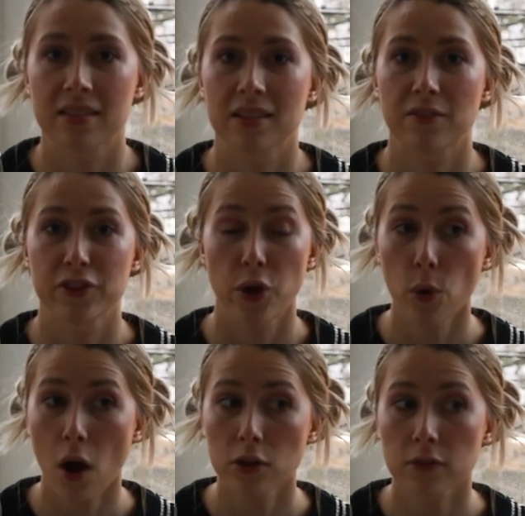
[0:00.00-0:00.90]
it's so
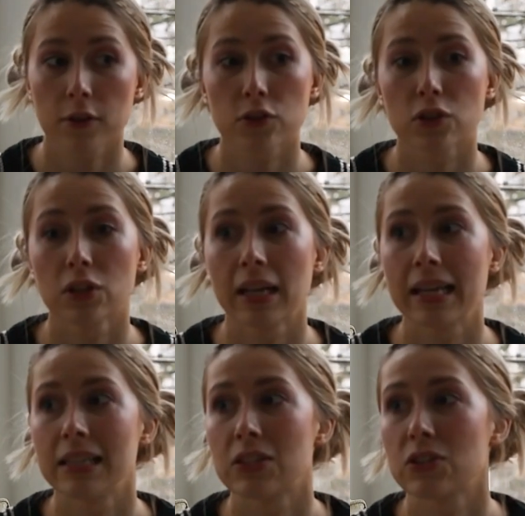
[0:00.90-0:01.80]
controversial
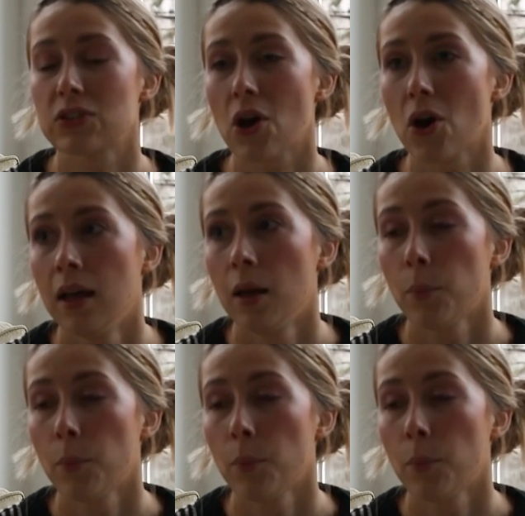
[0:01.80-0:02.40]
and so